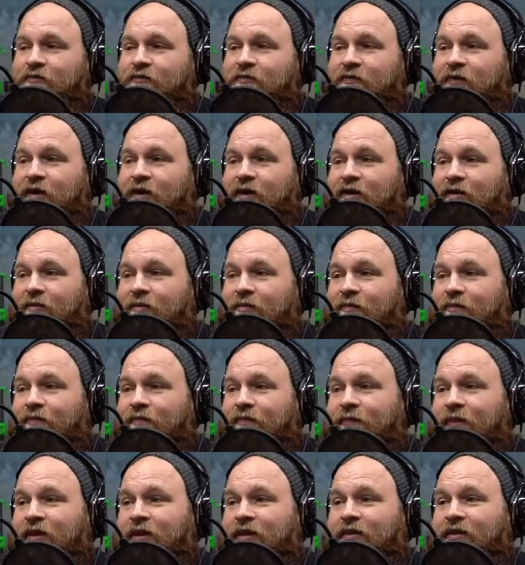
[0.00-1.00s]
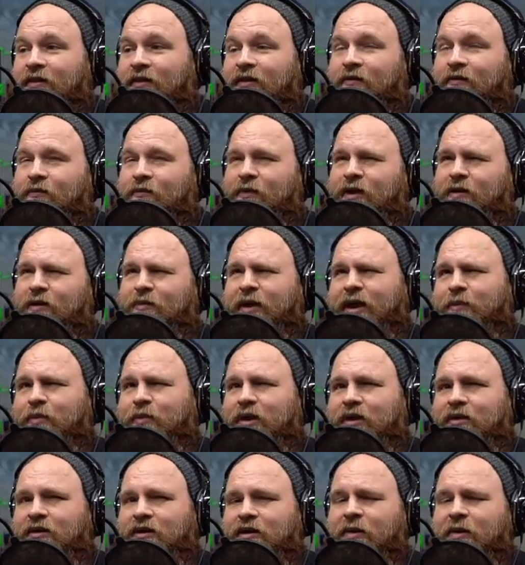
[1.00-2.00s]
Well,
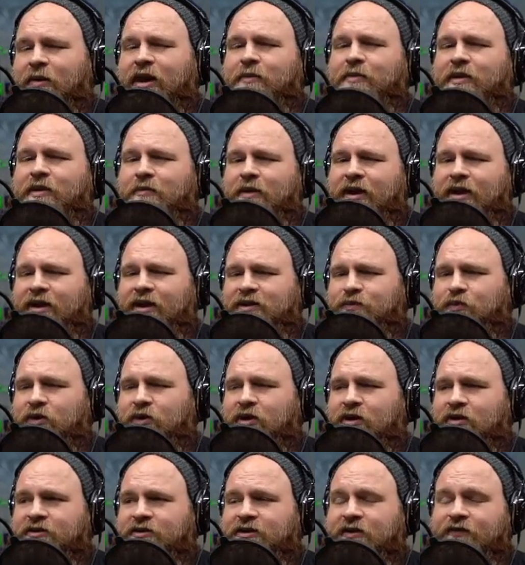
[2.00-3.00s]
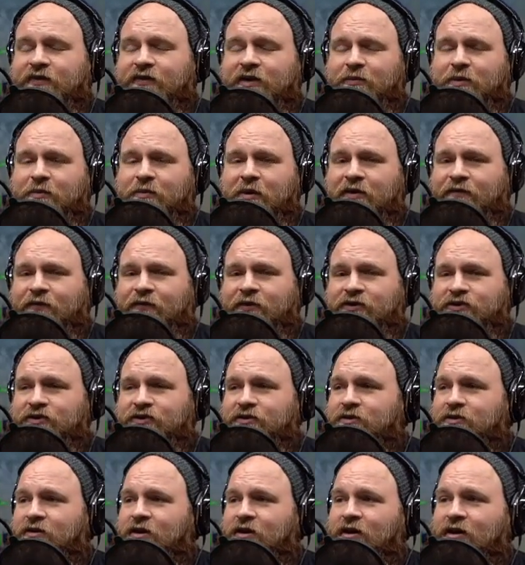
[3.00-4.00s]
maybe it might be my next printer. It's definitely gonna be my first
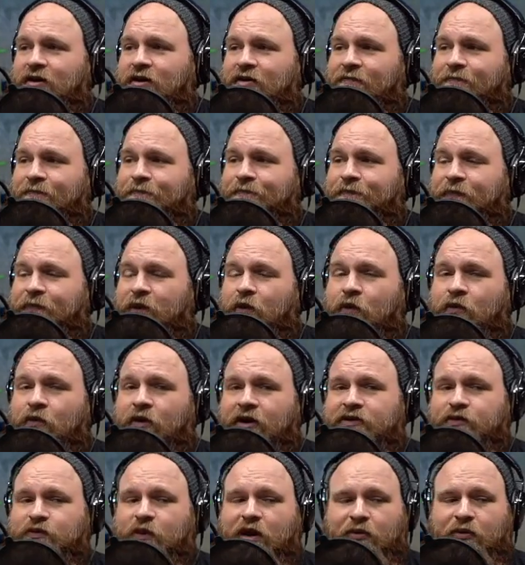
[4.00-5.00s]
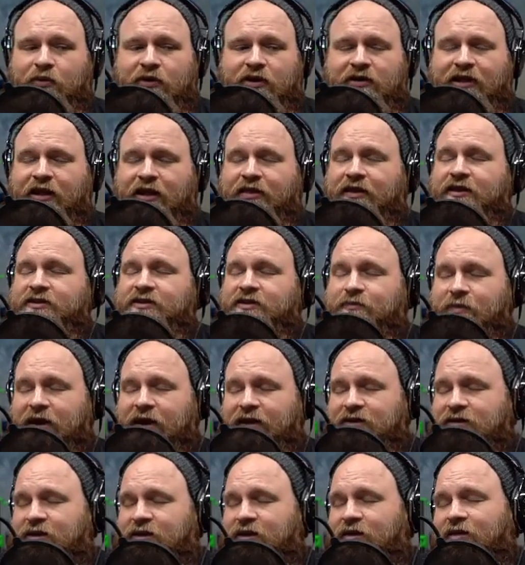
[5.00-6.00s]
Core XY printer. That thing's
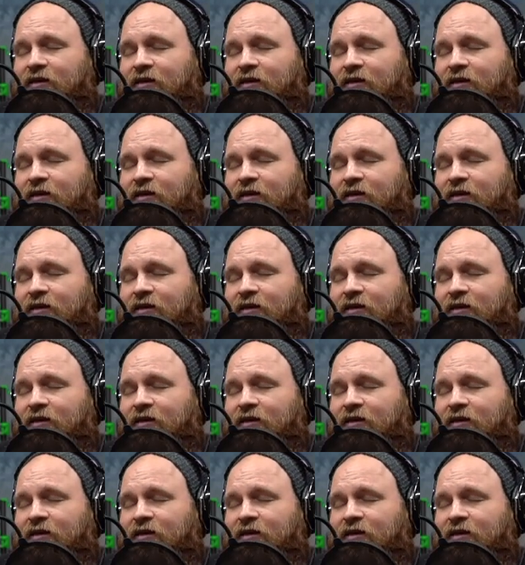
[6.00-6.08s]
amazing,